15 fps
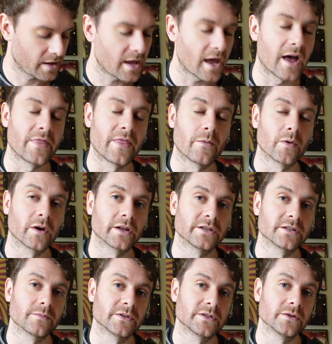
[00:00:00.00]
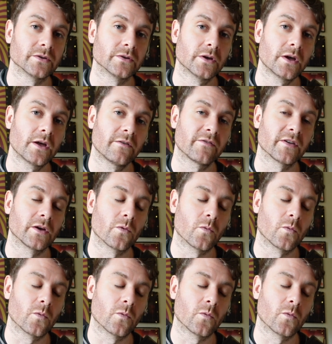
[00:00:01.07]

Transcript: And then we're going to jump to finger